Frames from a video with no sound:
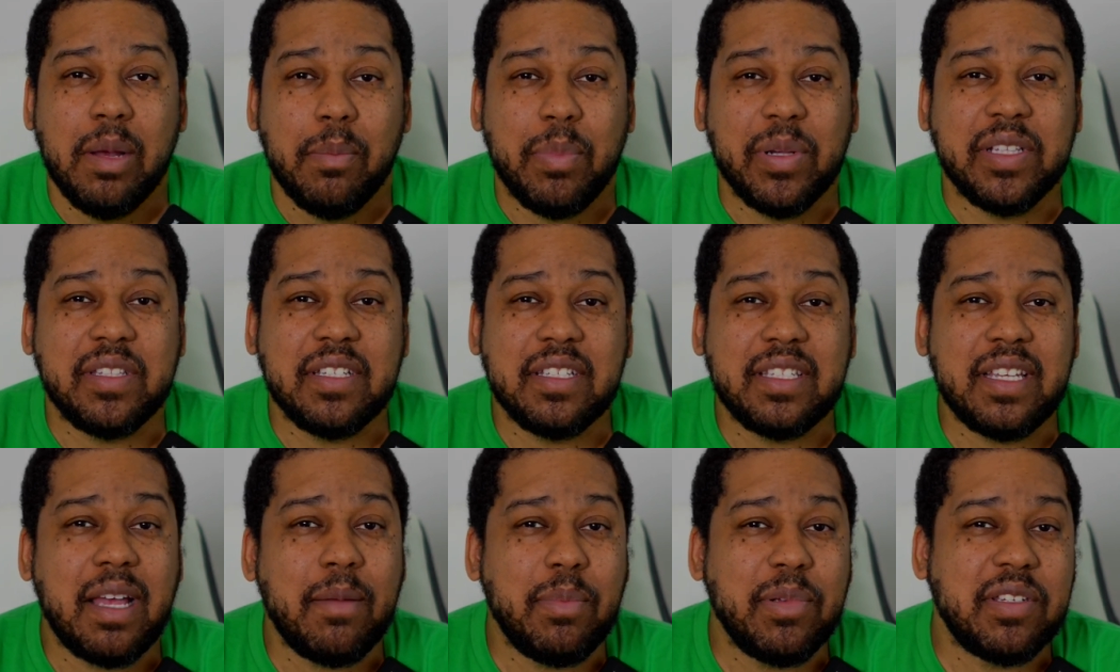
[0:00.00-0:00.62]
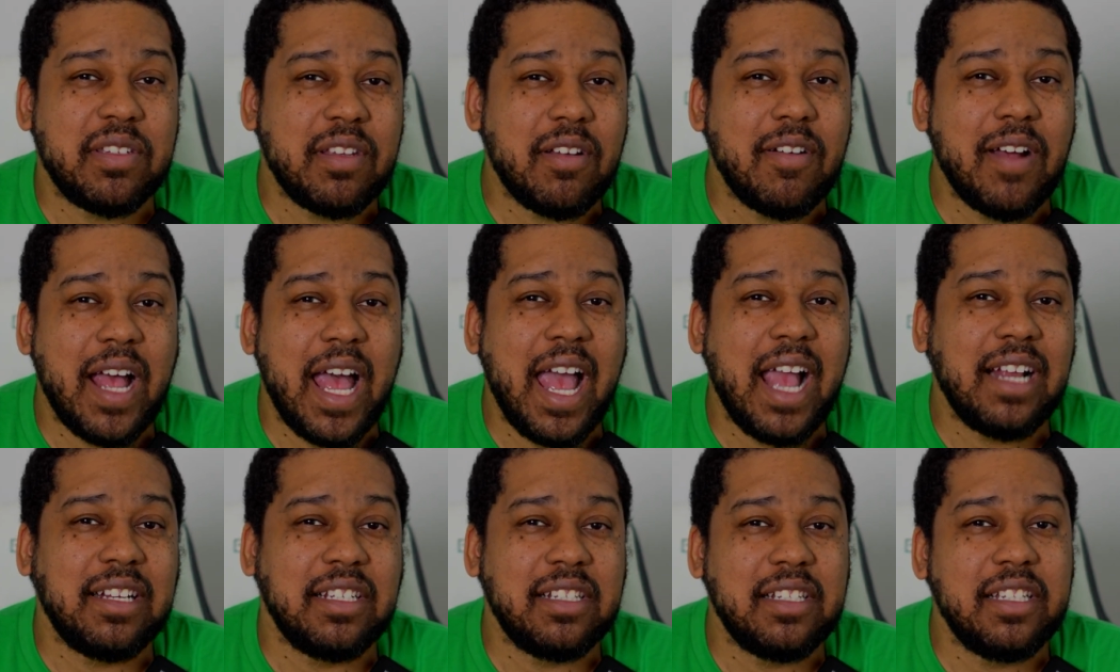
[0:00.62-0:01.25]
But this episode
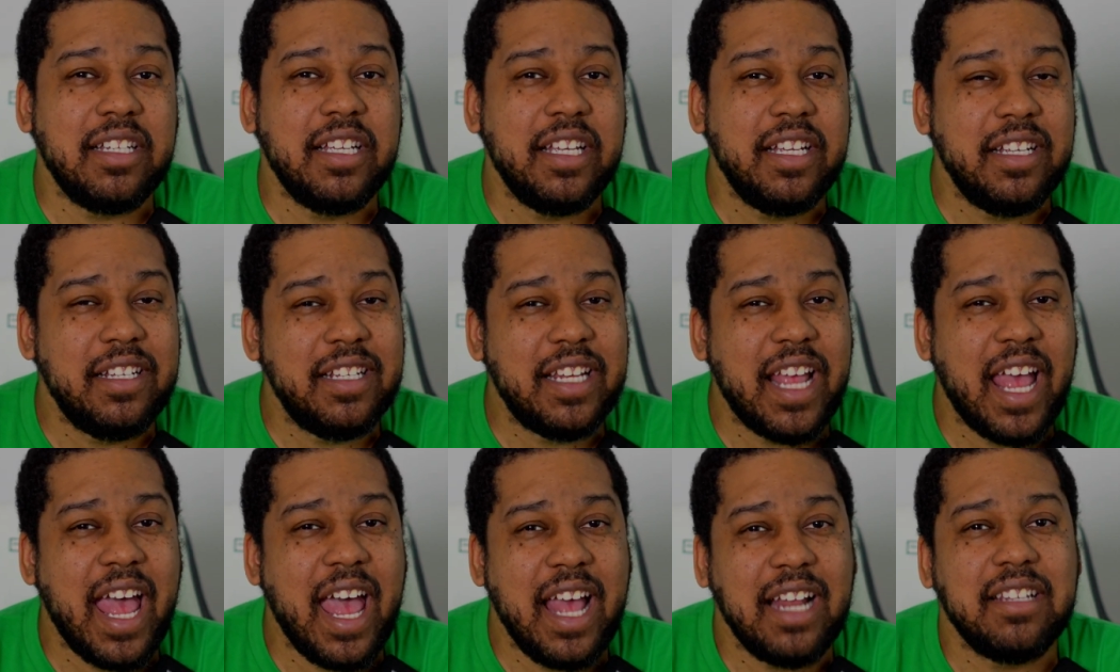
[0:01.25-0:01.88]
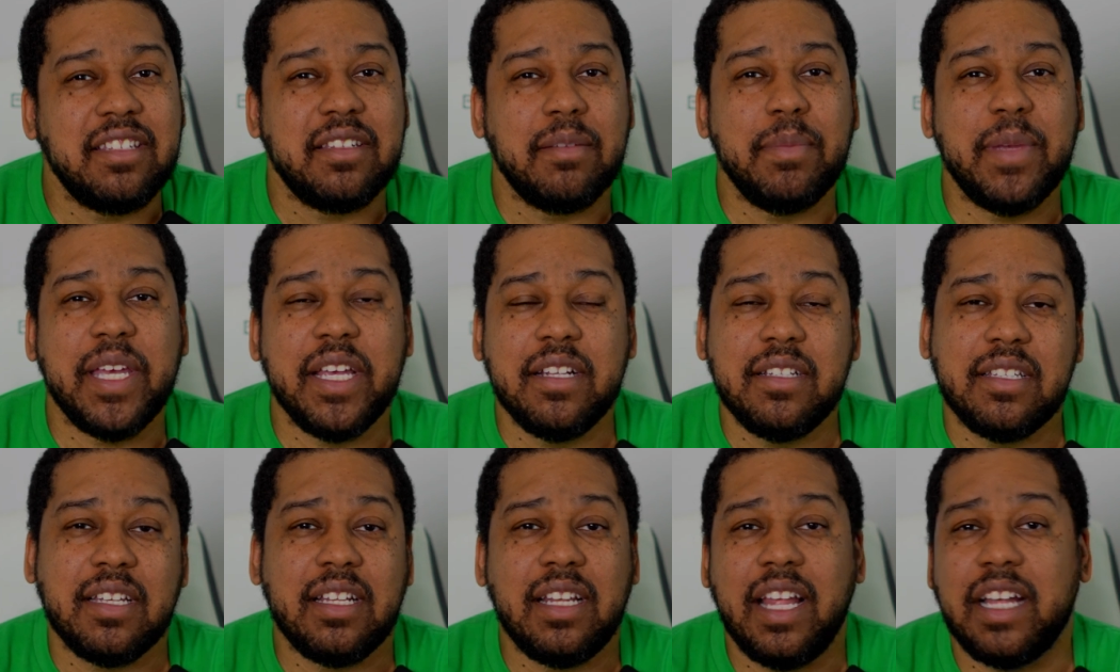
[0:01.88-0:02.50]
actually had some
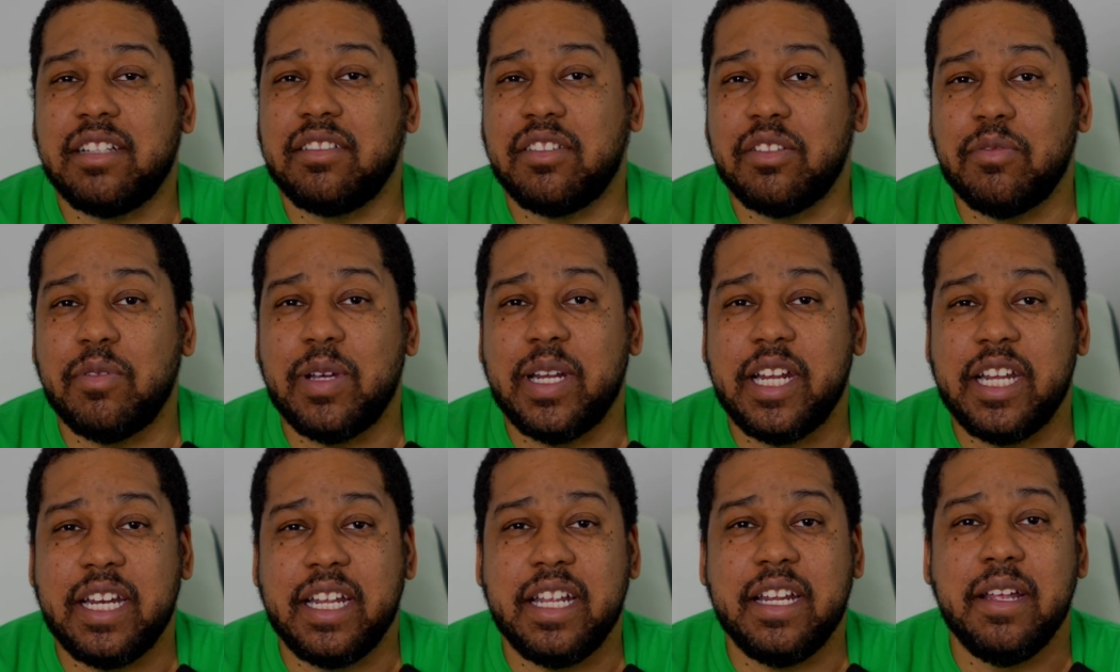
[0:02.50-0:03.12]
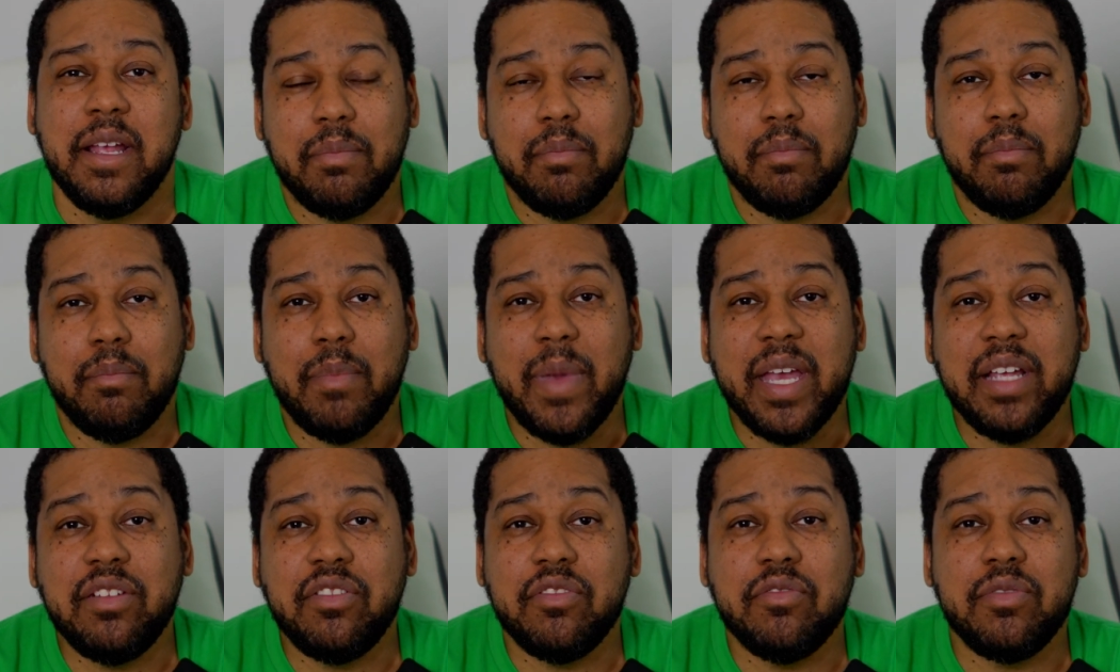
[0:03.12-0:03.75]
intellect to it and it
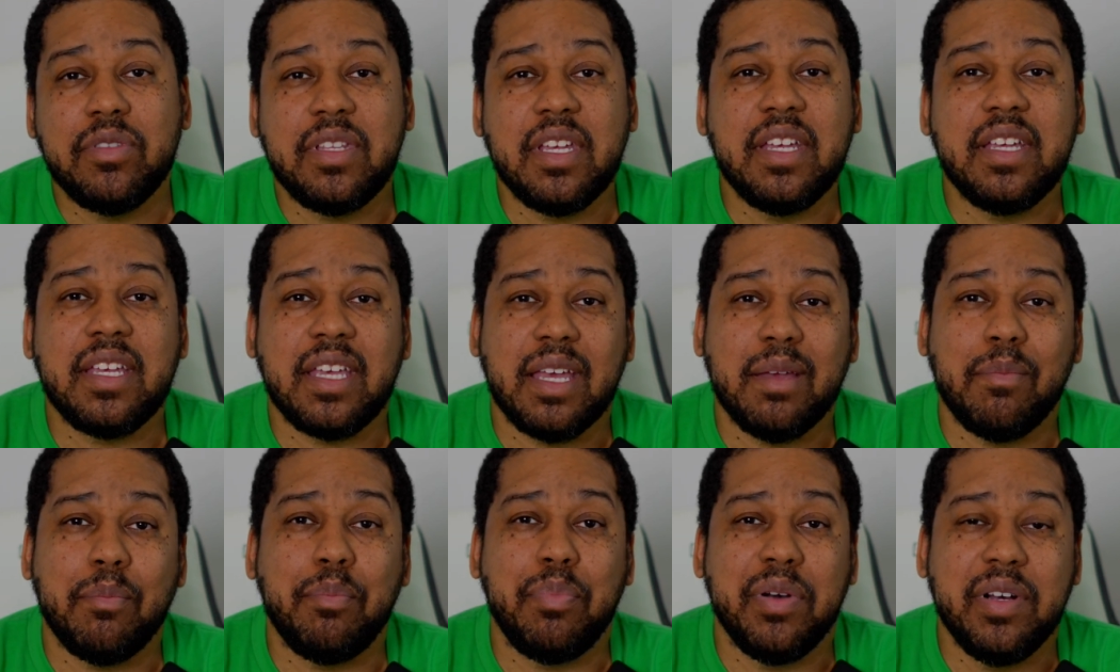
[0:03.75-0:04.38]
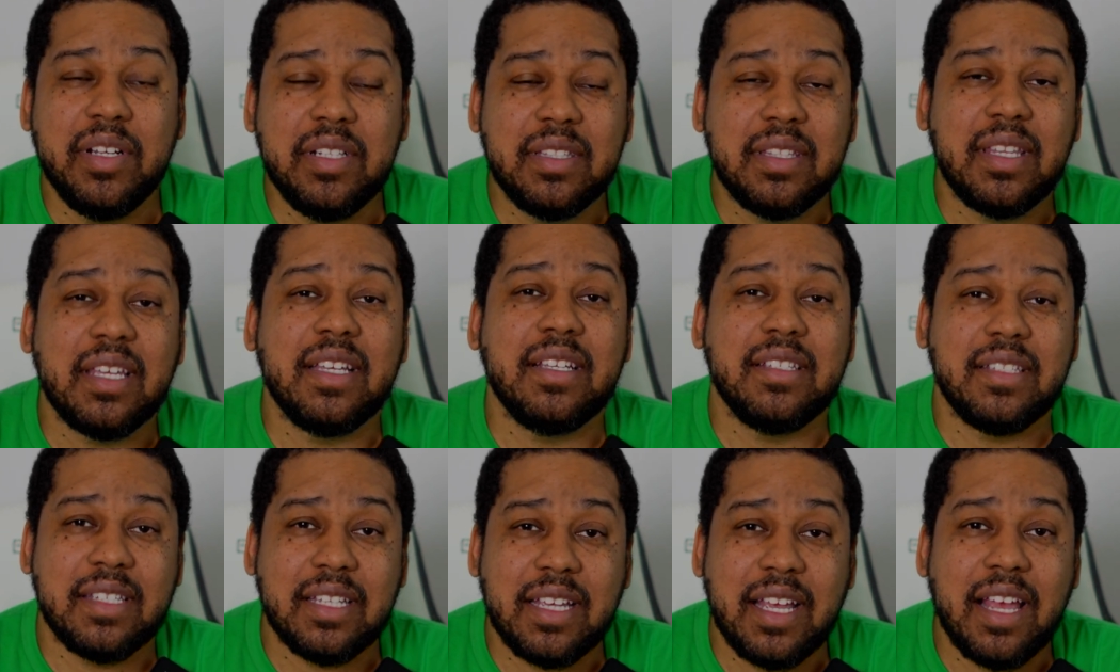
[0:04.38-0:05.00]
made you think and put
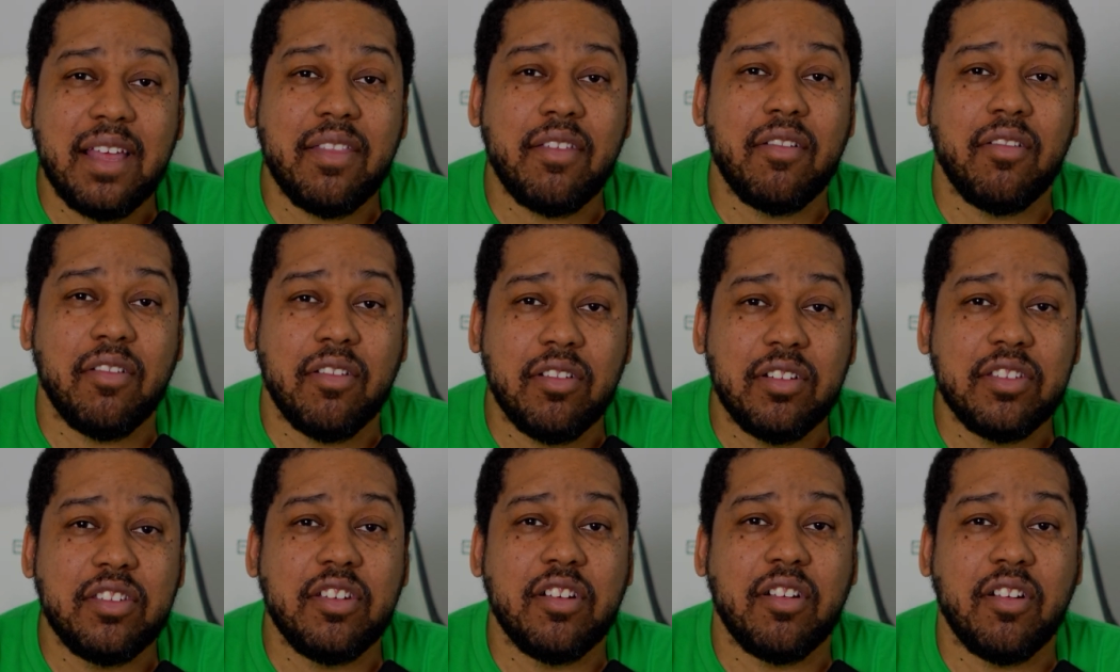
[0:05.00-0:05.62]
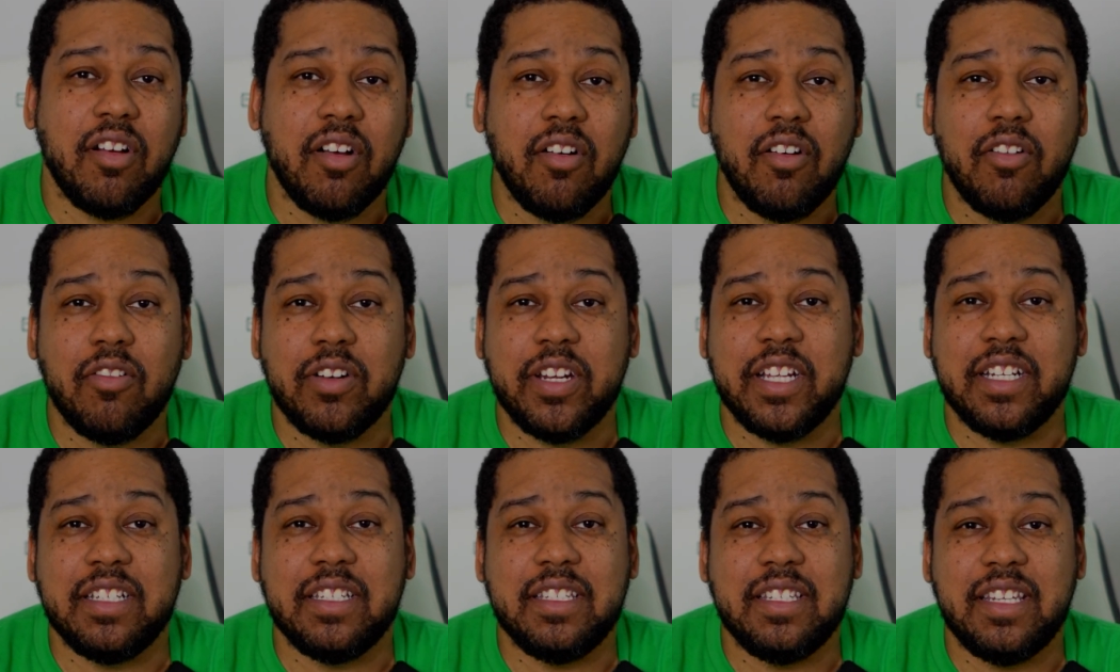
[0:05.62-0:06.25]
things together on your
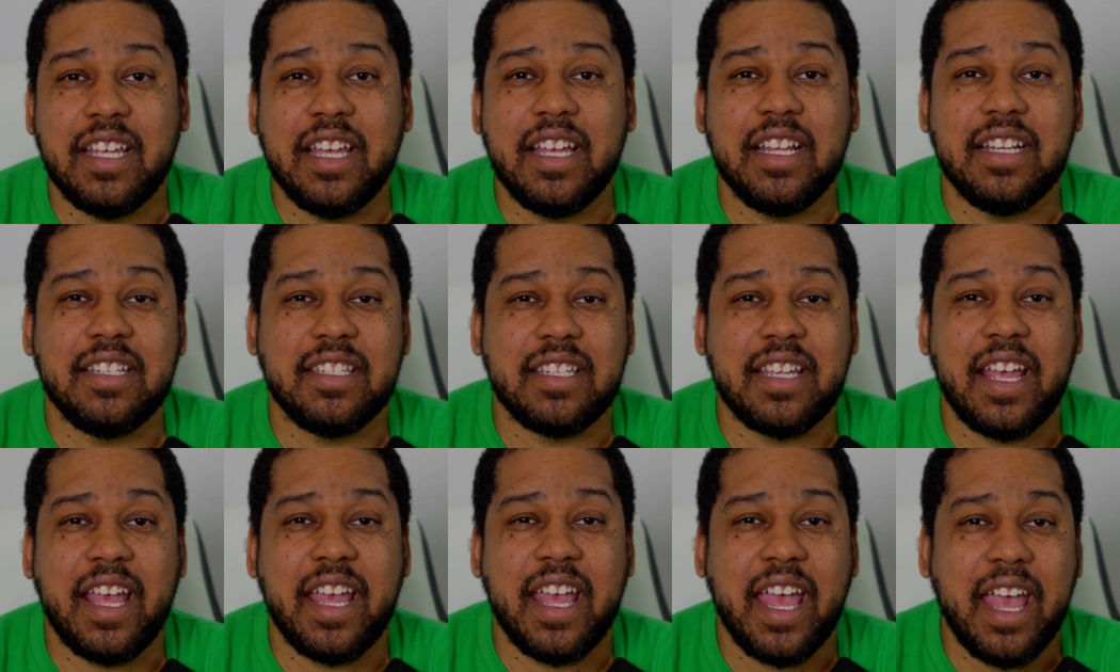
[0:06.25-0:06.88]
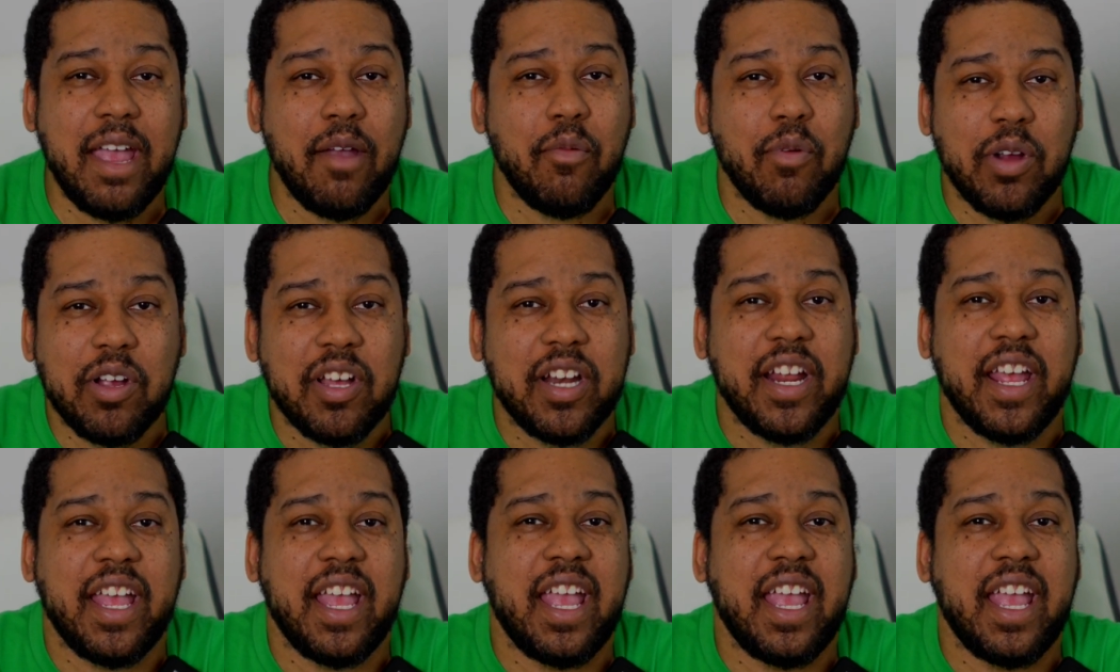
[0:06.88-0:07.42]
own and didn't say, hey, we're going to